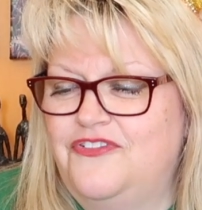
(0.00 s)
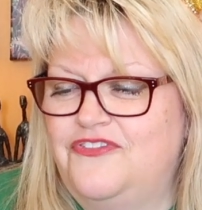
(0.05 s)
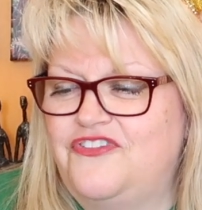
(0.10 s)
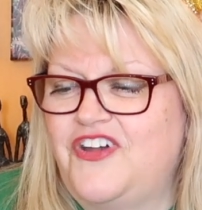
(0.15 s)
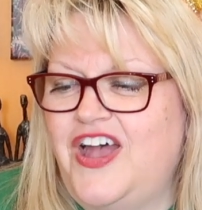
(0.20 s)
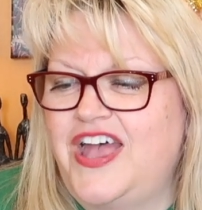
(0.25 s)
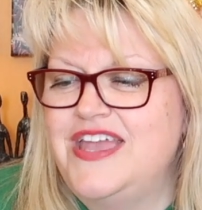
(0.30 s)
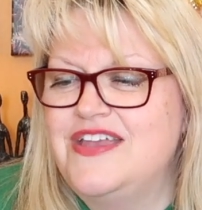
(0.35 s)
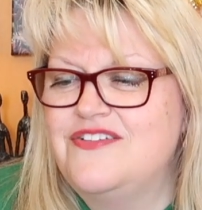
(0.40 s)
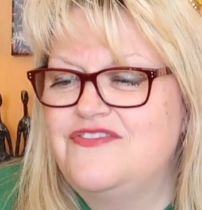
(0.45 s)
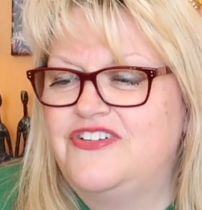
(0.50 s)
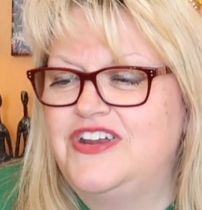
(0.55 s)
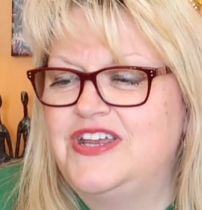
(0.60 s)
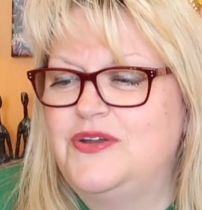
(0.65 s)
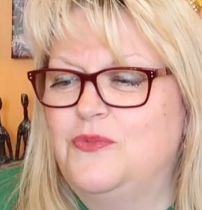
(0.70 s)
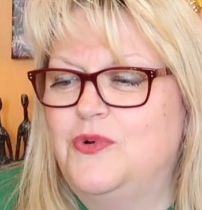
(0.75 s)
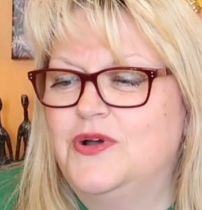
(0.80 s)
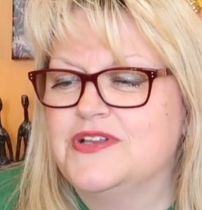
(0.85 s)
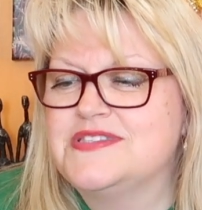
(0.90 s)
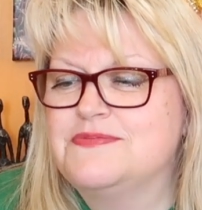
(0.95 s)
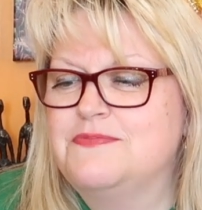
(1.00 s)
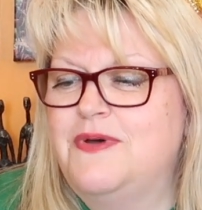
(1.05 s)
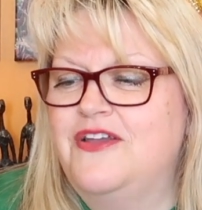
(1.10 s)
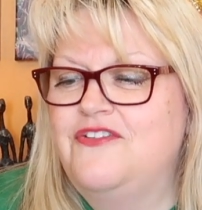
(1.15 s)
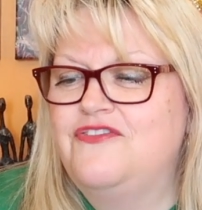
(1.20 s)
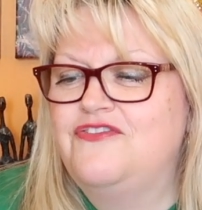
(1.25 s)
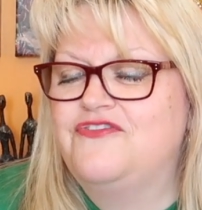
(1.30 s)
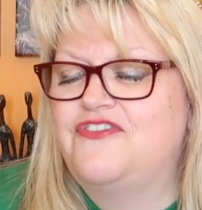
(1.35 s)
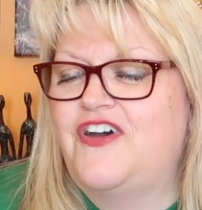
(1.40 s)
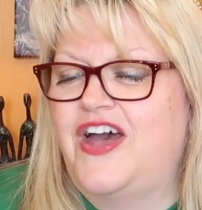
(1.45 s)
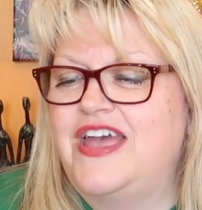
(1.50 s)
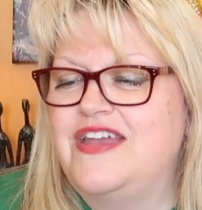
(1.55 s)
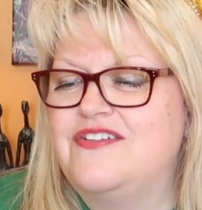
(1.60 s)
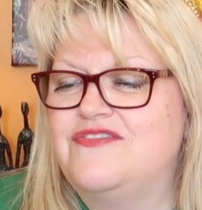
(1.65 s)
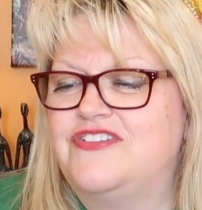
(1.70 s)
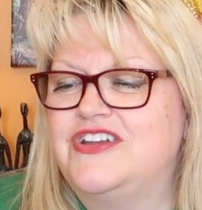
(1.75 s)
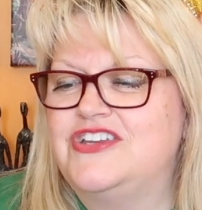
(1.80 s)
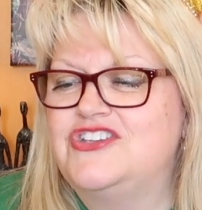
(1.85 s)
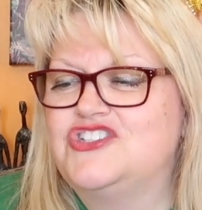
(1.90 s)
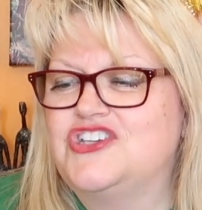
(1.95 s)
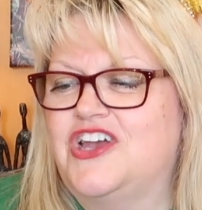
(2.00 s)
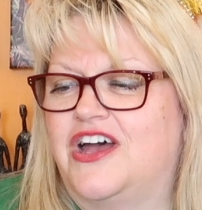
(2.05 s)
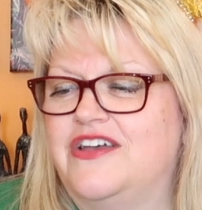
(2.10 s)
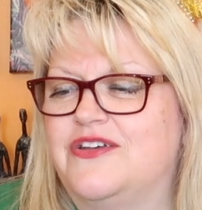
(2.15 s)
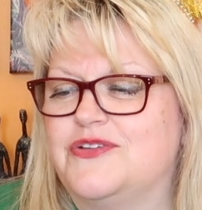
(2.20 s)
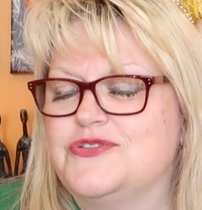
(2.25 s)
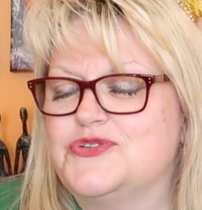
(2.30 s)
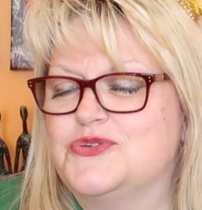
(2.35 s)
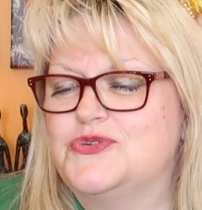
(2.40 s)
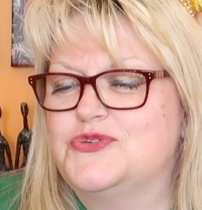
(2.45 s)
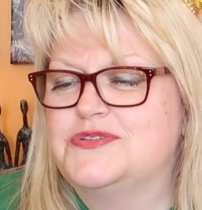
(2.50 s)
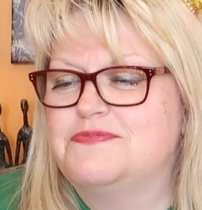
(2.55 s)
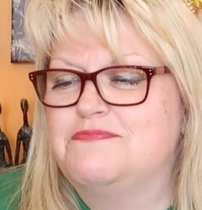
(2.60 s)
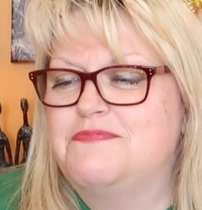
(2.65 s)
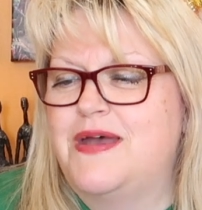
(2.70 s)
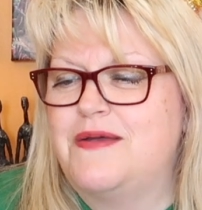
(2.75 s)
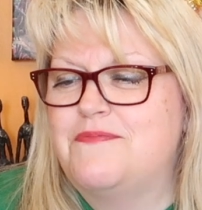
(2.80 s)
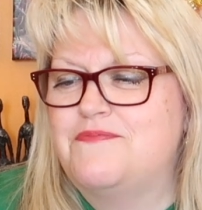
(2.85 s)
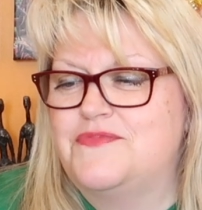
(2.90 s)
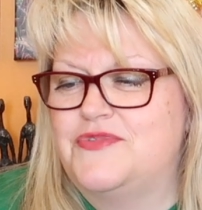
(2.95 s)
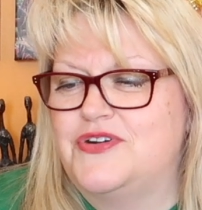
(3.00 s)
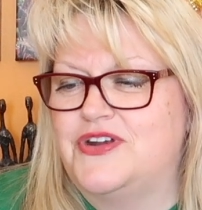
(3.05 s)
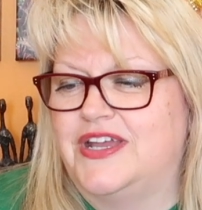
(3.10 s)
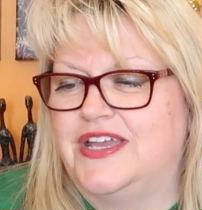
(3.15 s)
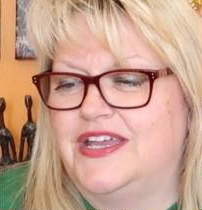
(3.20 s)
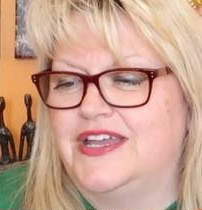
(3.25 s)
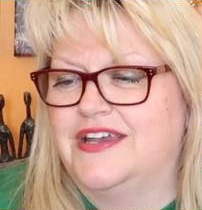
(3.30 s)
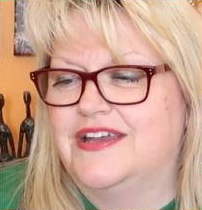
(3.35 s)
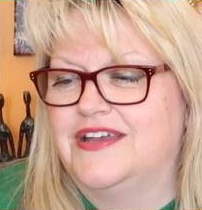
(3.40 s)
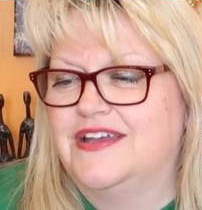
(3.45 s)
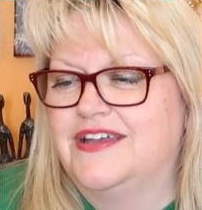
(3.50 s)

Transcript: favourite, what's my favourite childhood memory?